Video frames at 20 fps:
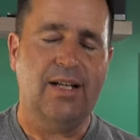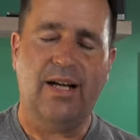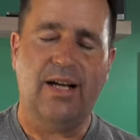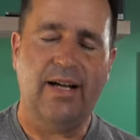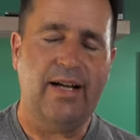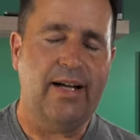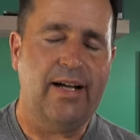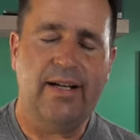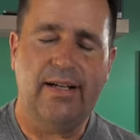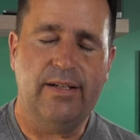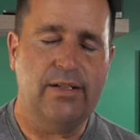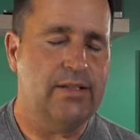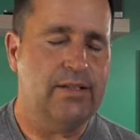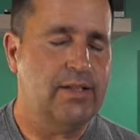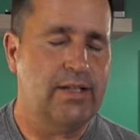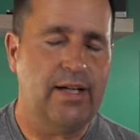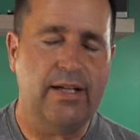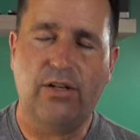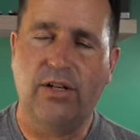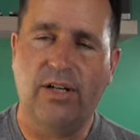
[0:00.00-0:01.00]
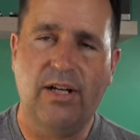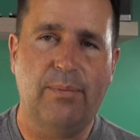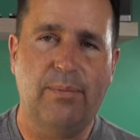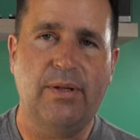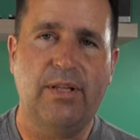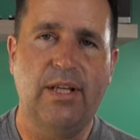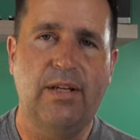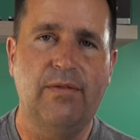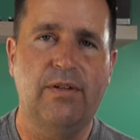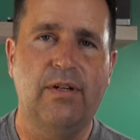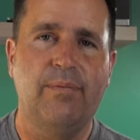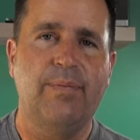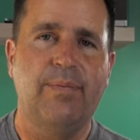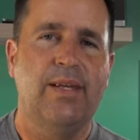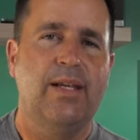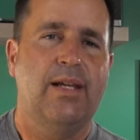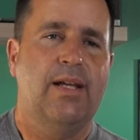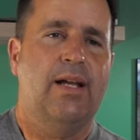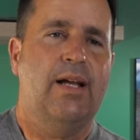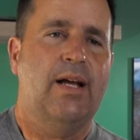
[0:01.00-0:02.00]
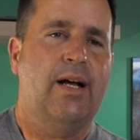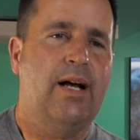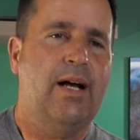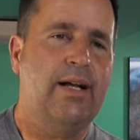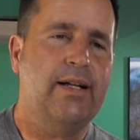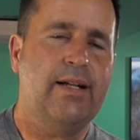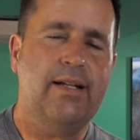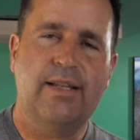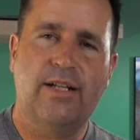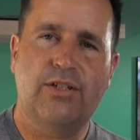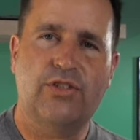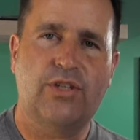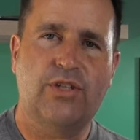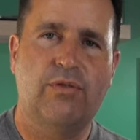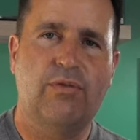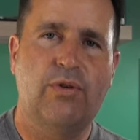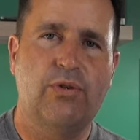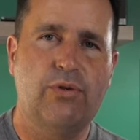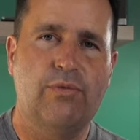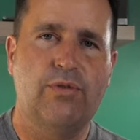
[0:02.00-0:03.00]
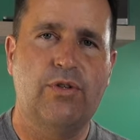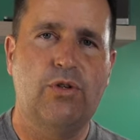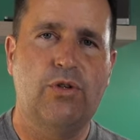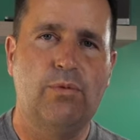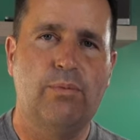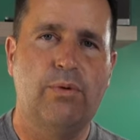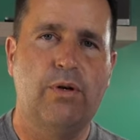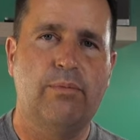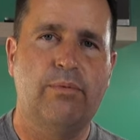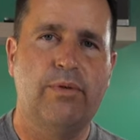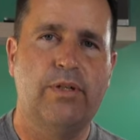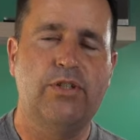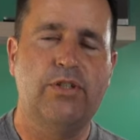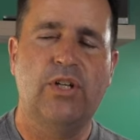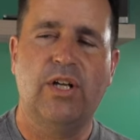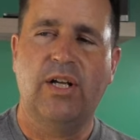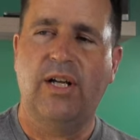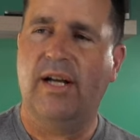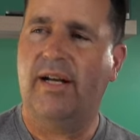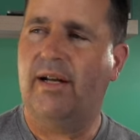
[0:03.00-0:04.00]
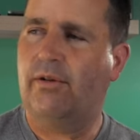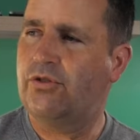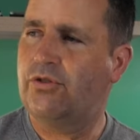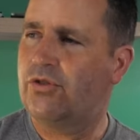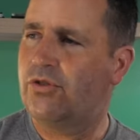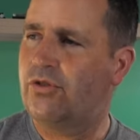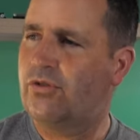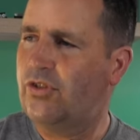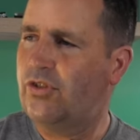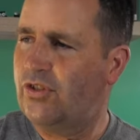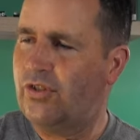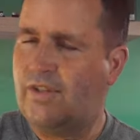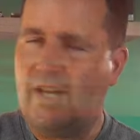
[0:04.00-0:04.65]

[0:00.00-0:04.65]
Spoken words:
I could not believe it. I got that sunrise over the Newport Bridge, and I was just